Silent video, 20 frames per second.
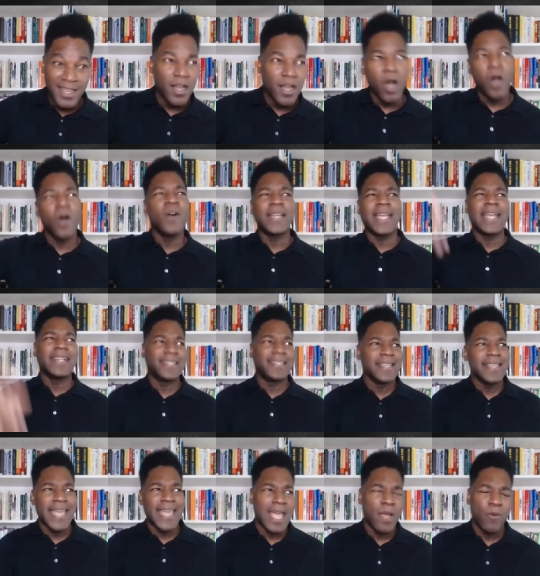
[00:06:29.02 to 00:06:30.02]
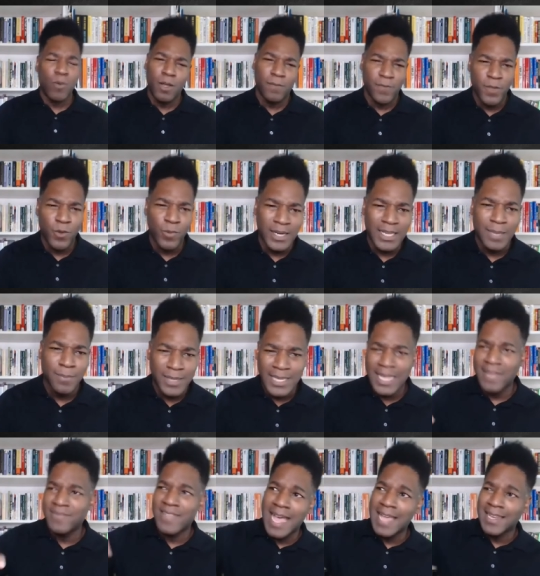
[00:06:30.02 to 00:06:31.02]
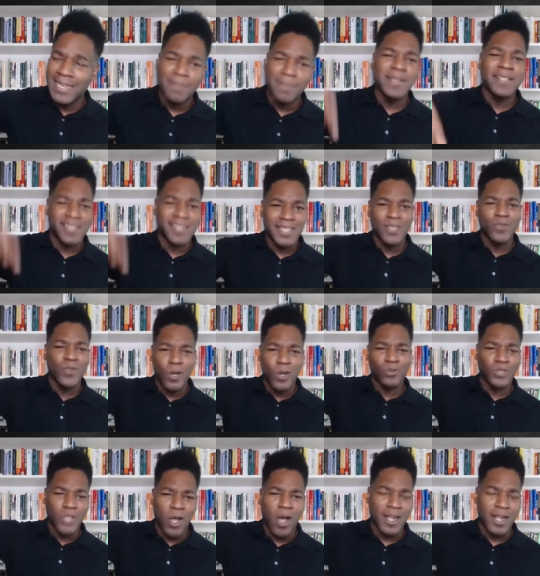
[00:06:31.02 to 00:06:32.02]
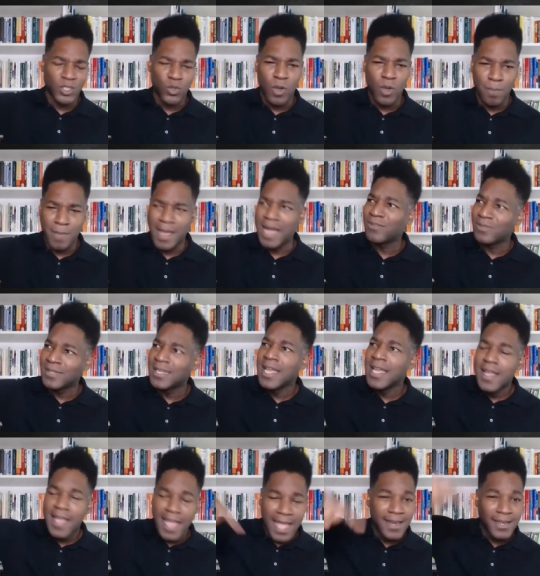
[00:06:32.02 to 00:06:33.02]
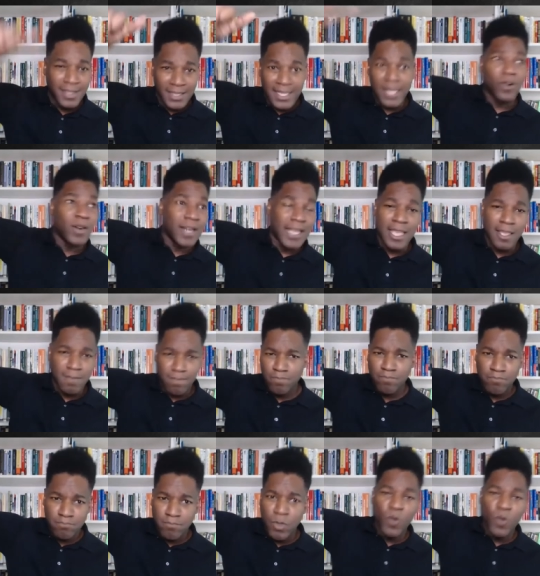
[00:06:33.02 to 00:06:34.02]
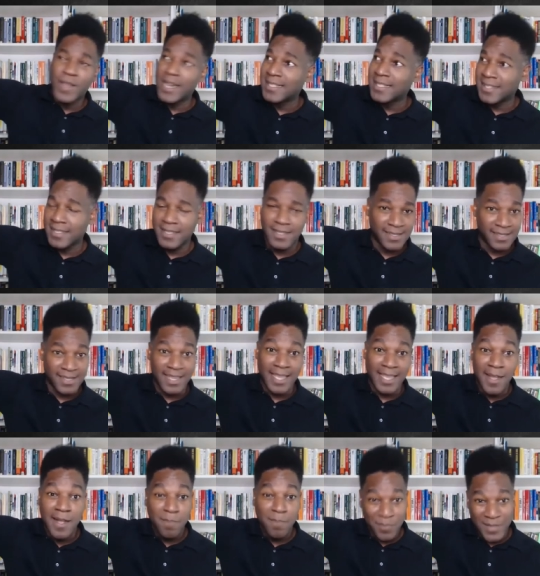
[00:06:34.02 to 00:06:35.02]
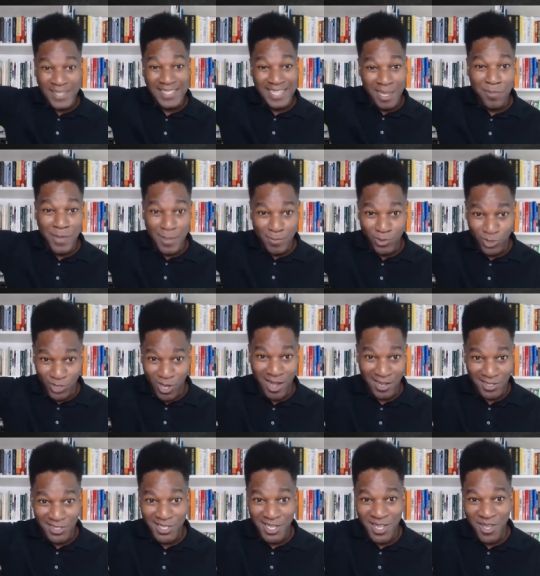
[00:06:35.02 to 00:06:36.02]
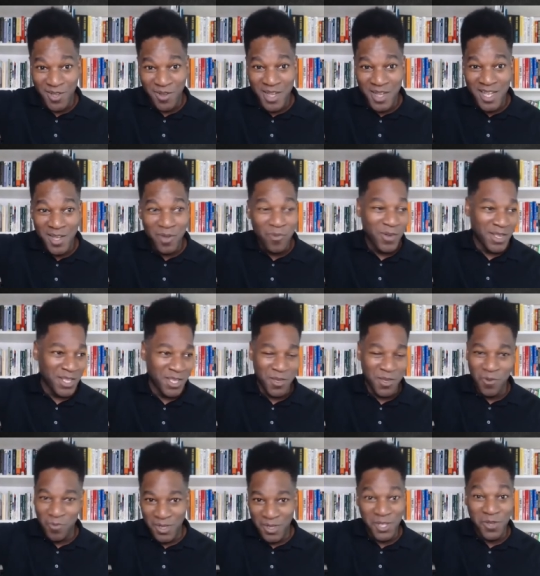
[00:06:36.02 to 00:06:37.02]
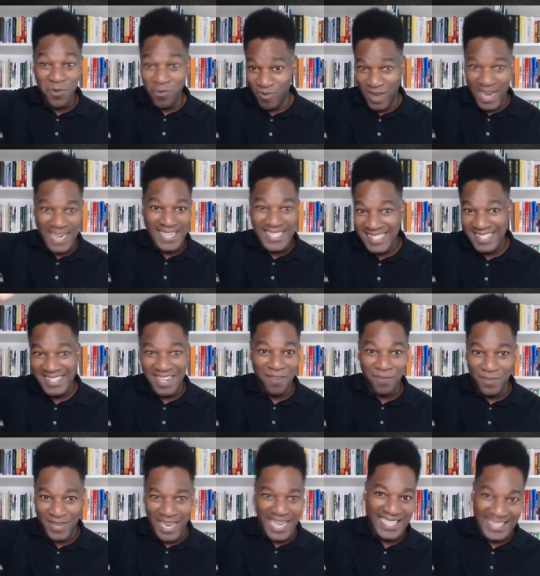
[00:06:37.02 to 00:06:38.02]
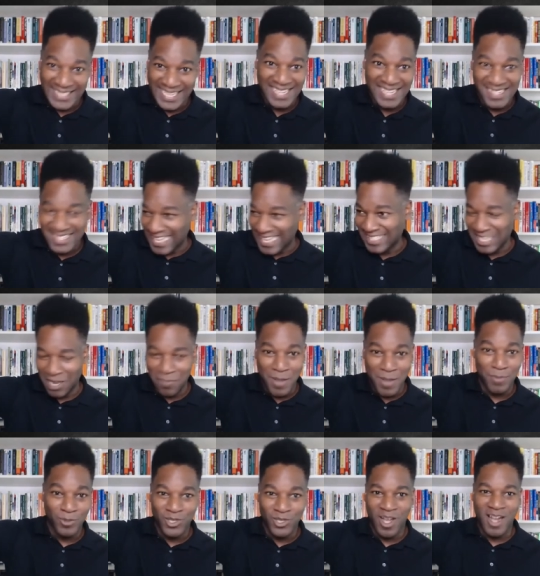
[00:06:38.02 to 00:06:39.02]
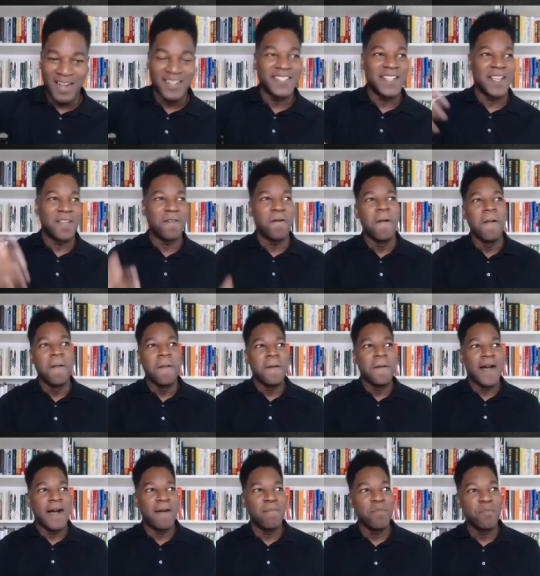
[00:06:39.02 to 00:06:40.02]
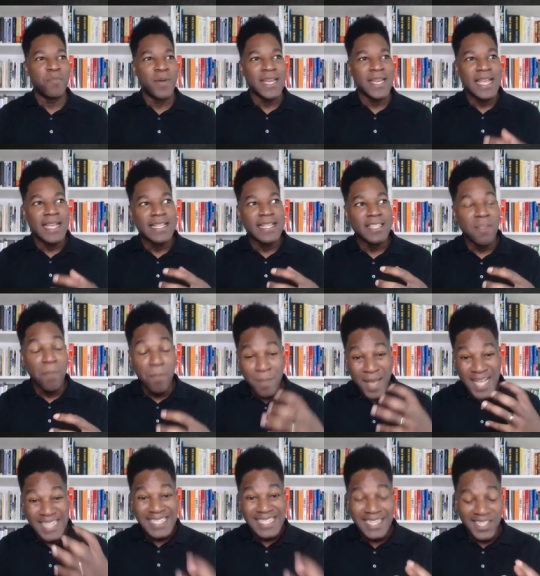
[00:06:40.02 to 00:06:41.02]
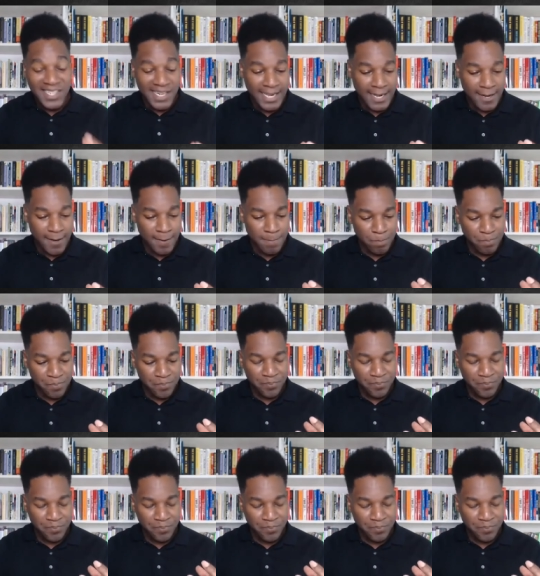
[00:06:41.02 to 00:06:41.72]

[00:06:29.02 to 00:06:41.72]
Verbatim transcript: oh, okay, TK, well, if you really believe that, let me see you go talk to a mountain and literally move it into the sea. That's how people talk to you when you when you write stuff like this. That's how people talk to you. Um, but the message here